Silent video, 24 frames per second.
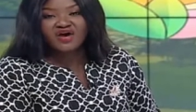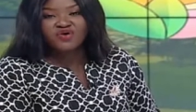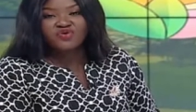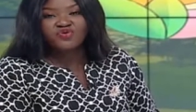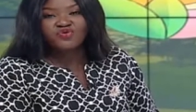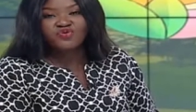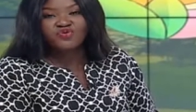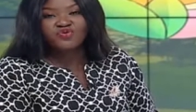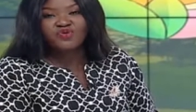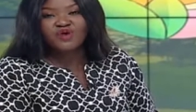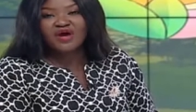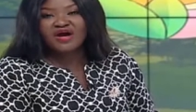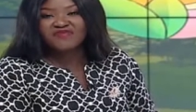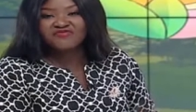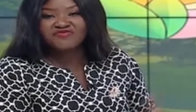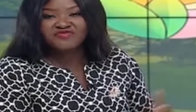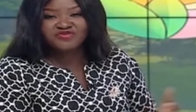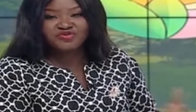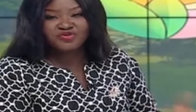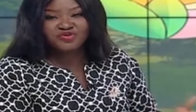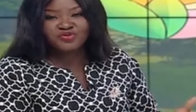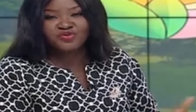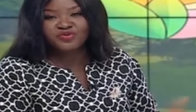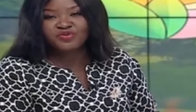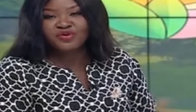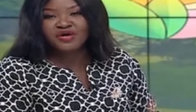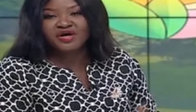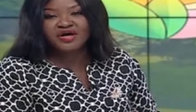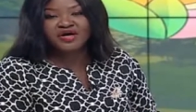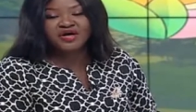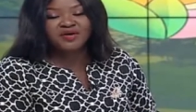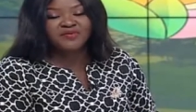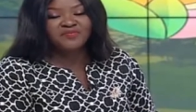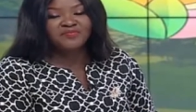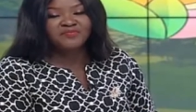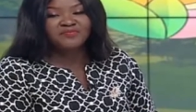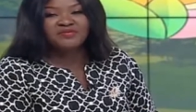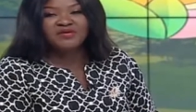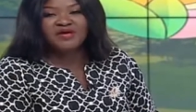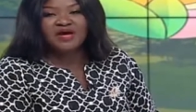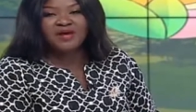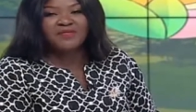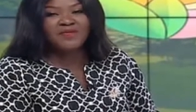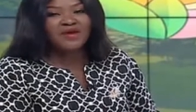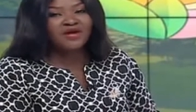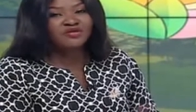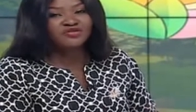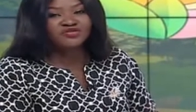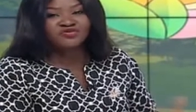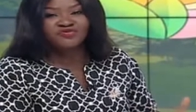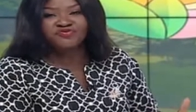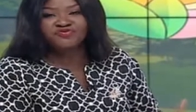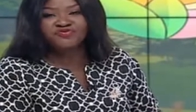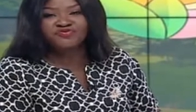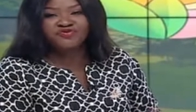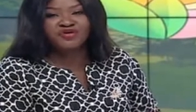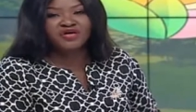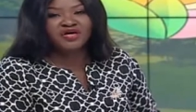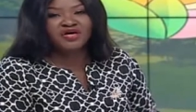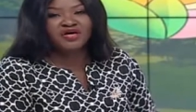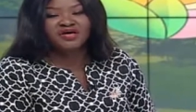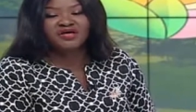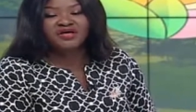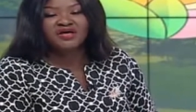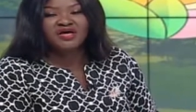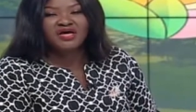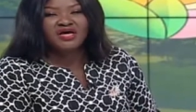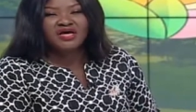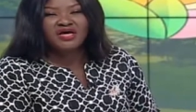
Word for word: who have, you know, um, come out of, uh,